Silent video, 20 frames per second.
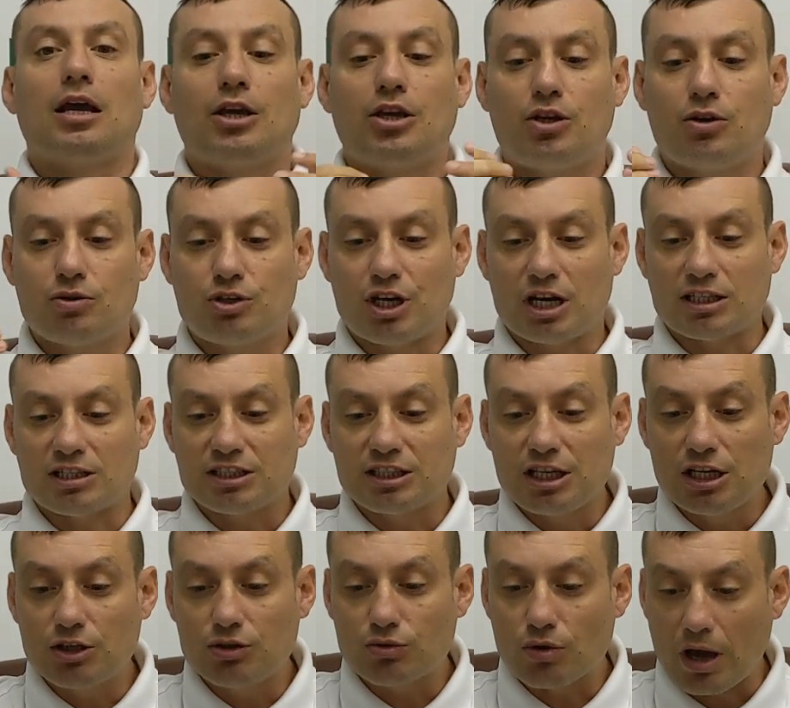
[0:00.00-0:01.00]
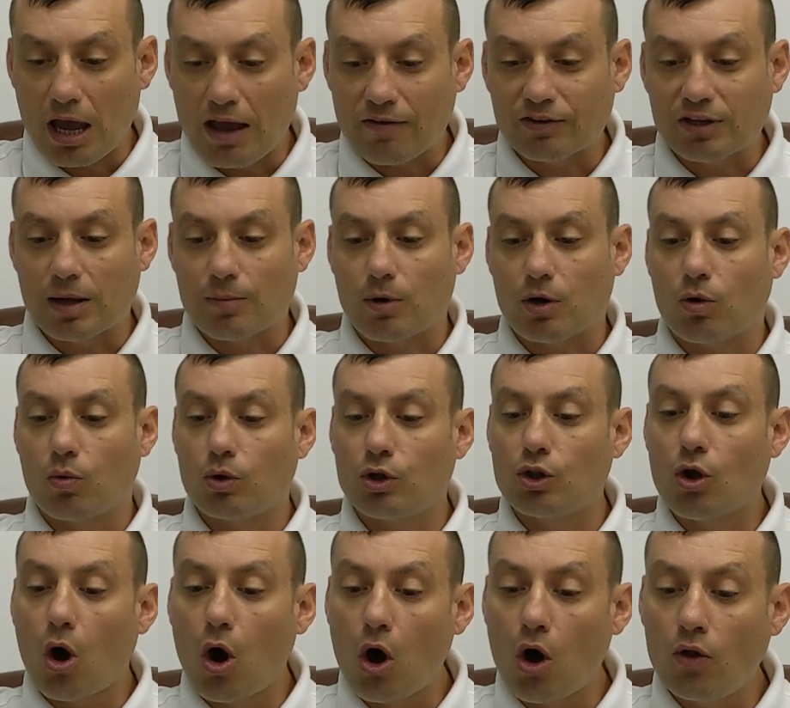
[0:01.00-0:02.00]
You just need to have
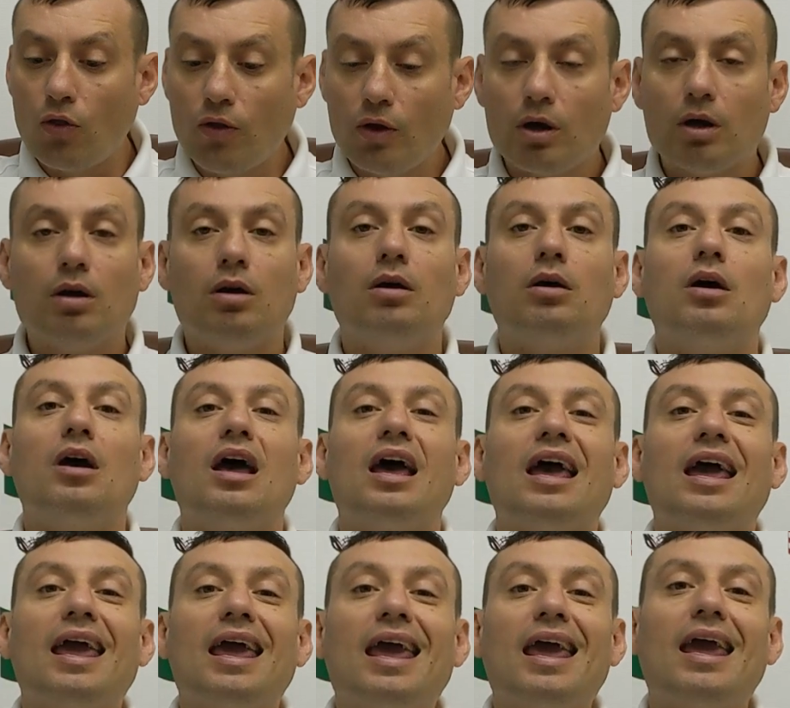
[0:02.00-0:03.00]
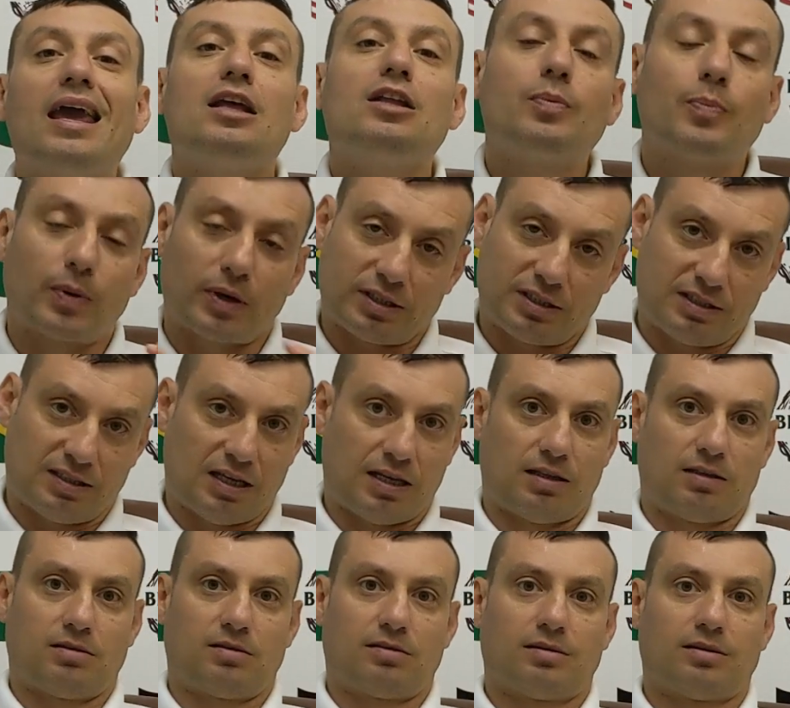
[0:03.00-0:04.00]
thymoquinone eight
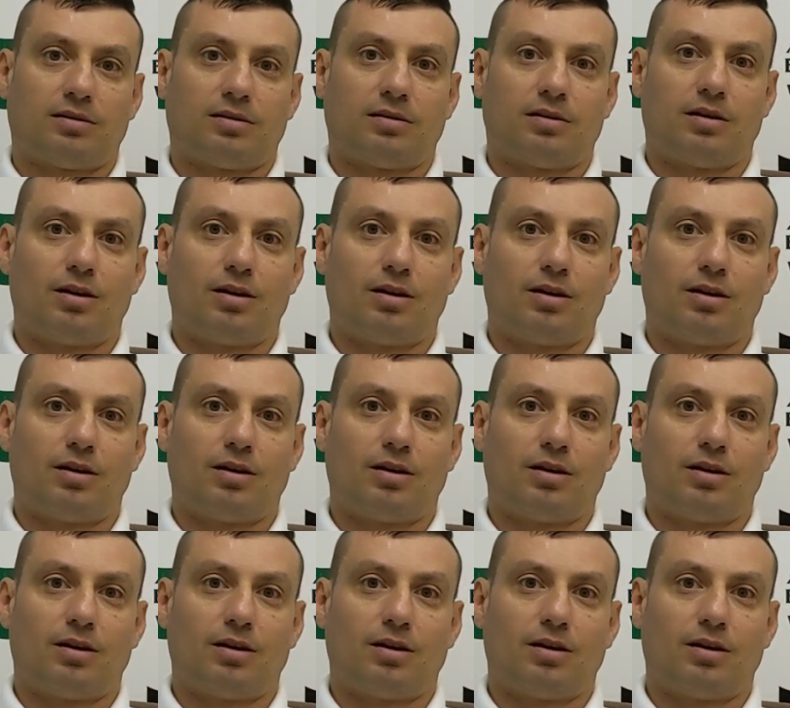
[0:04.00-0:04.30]
percent.